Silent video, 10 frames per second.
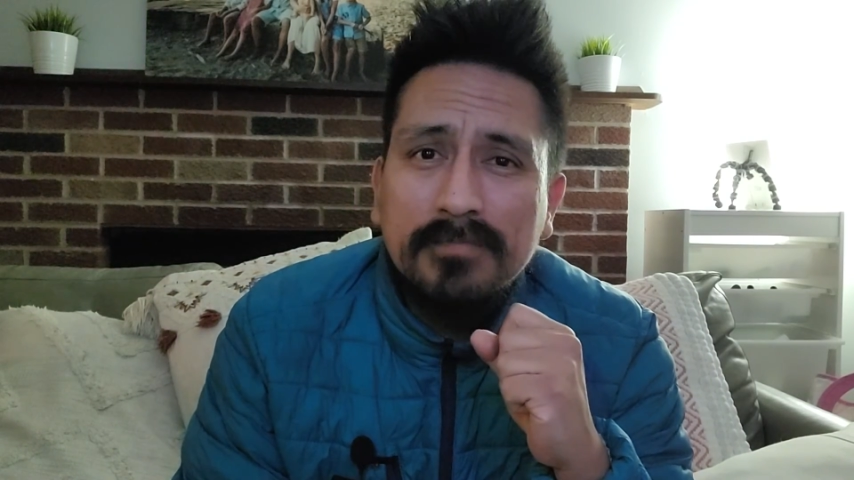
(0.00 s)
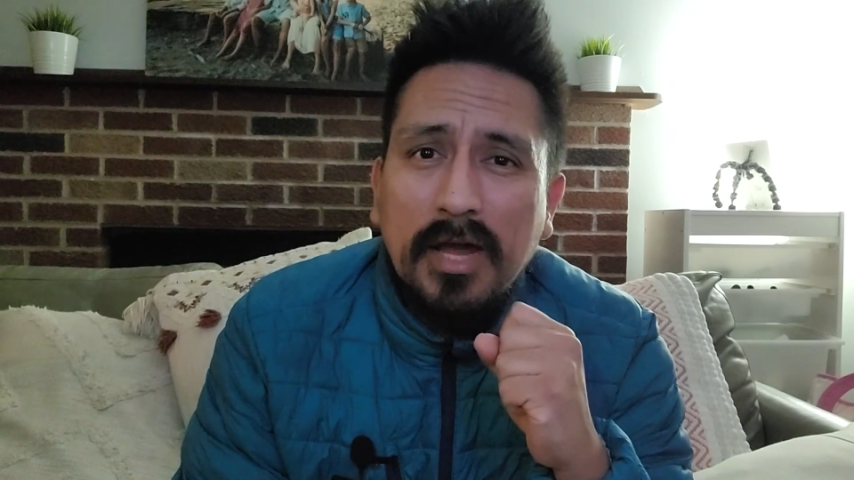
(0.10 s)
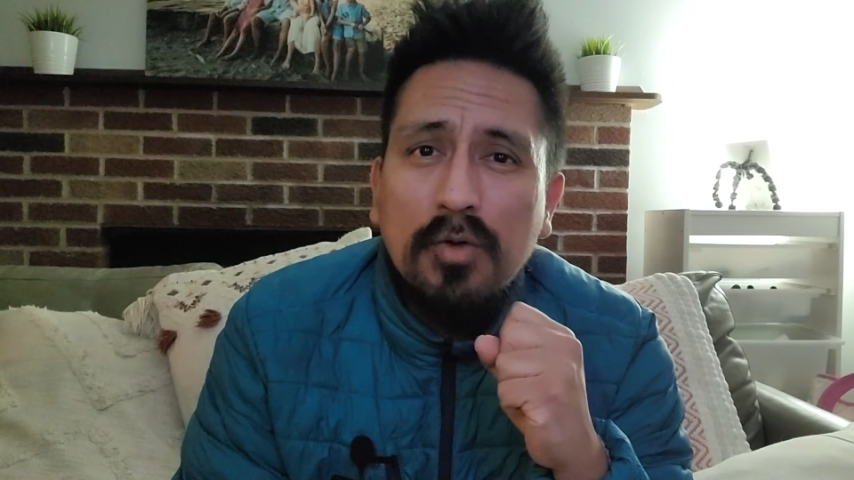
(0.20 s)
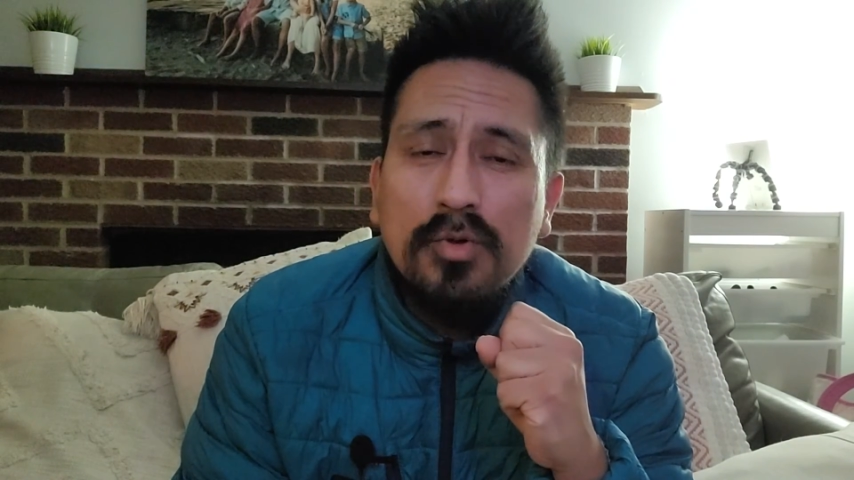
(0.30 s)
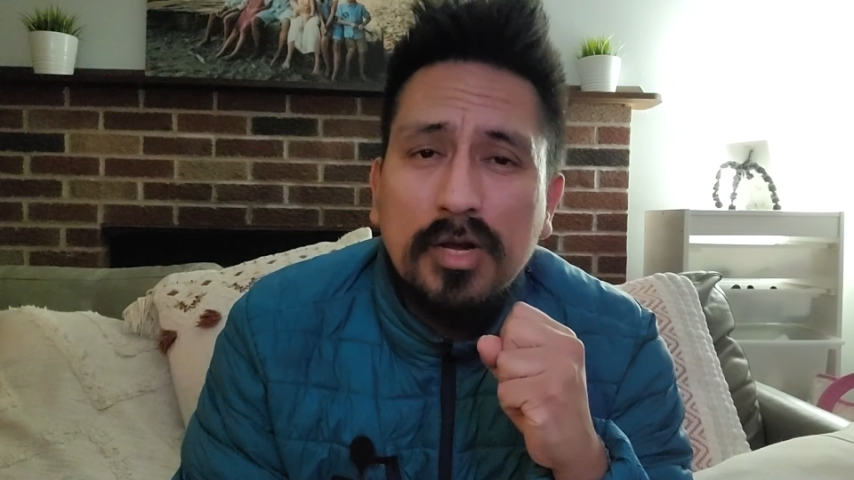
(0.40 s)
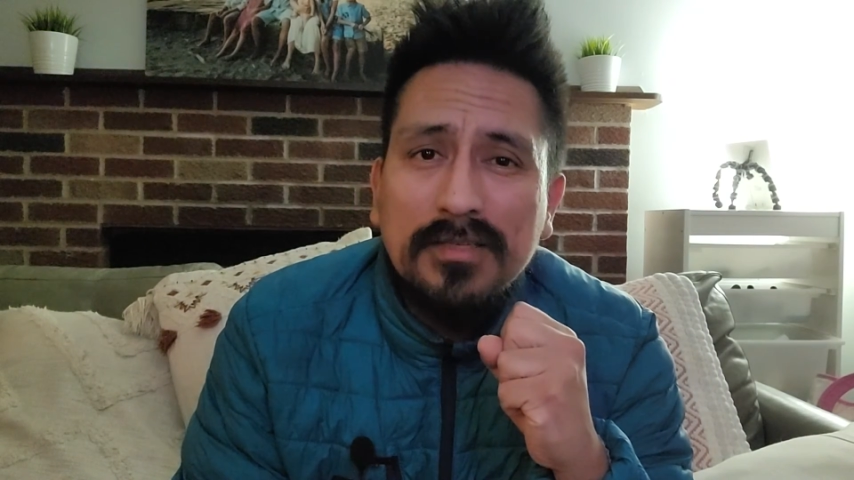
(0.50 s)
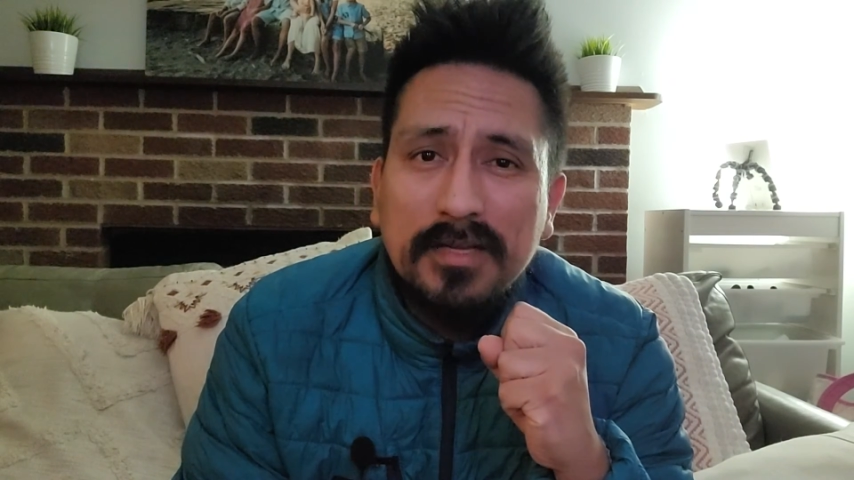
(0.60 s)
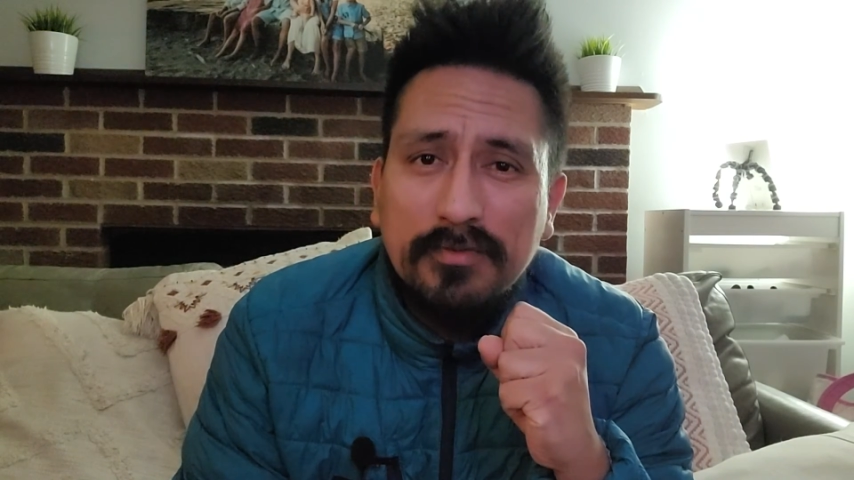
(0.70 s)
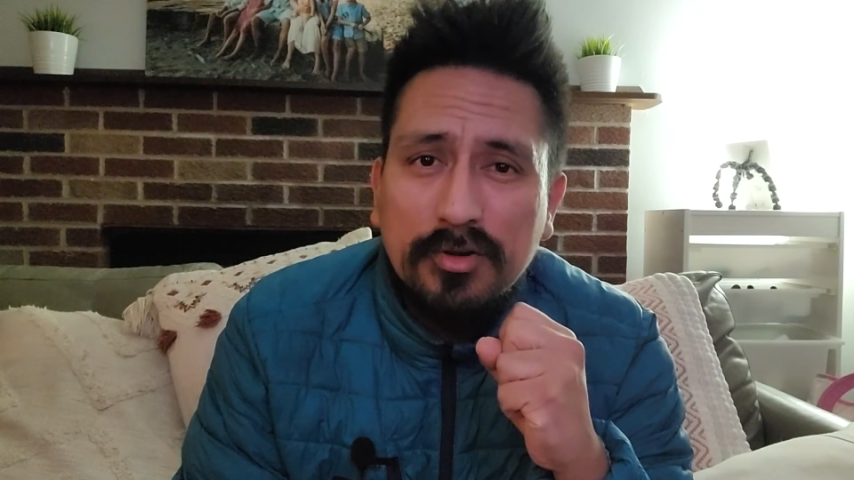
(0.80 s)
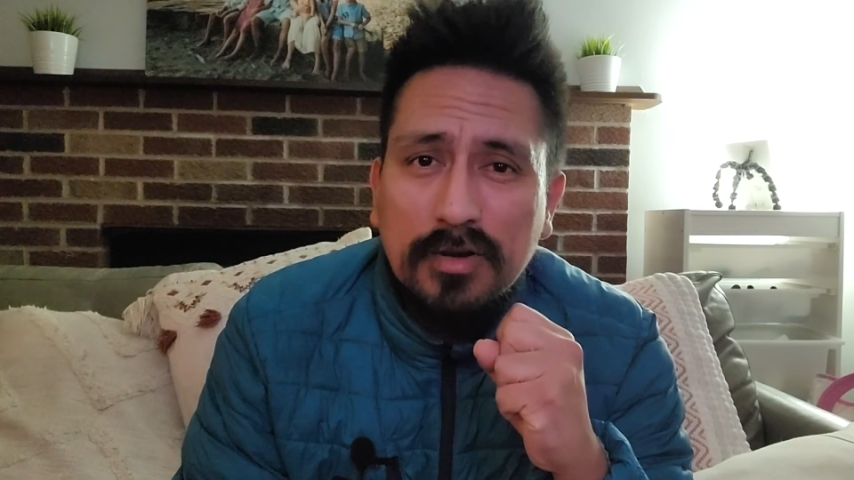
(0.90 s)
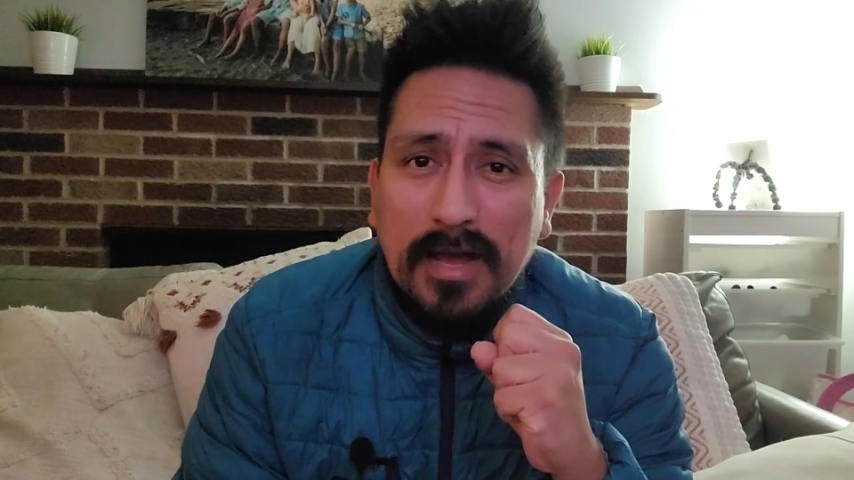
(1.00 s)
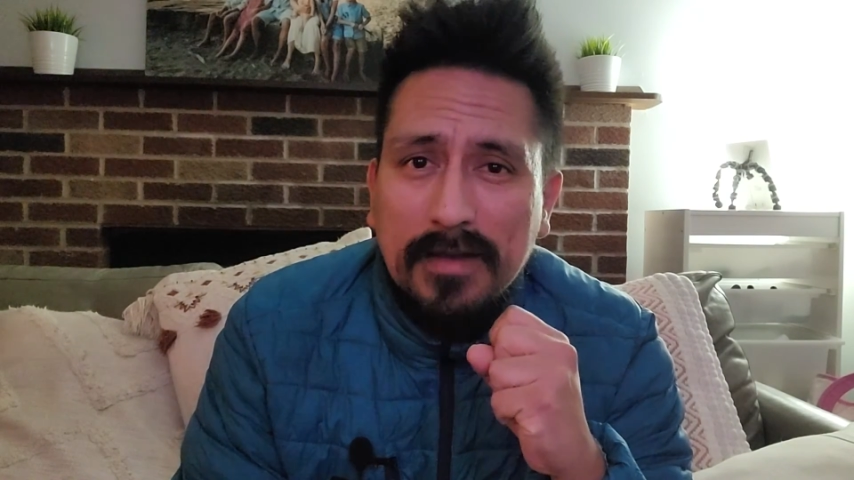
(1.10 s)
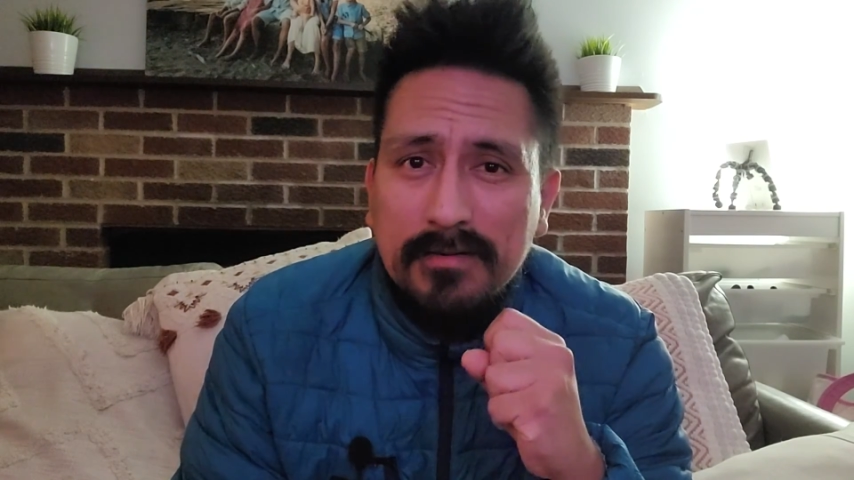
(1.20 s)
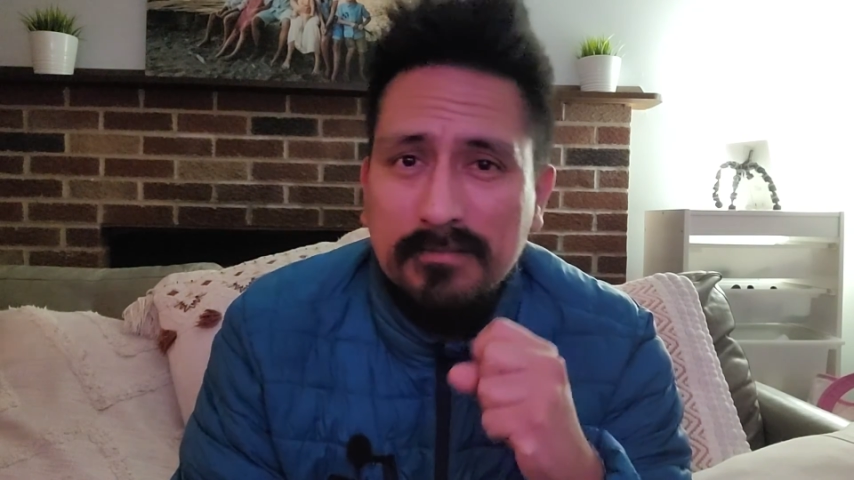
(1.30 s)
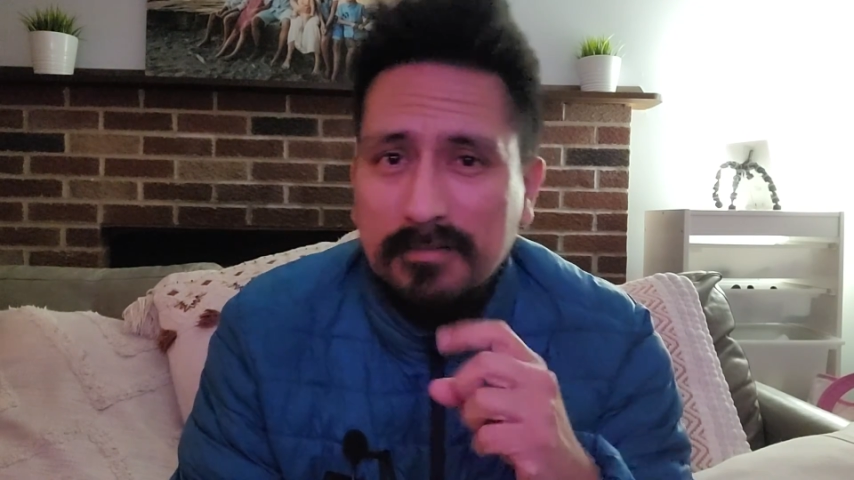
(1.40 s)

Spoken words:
I hope you guys have a good night.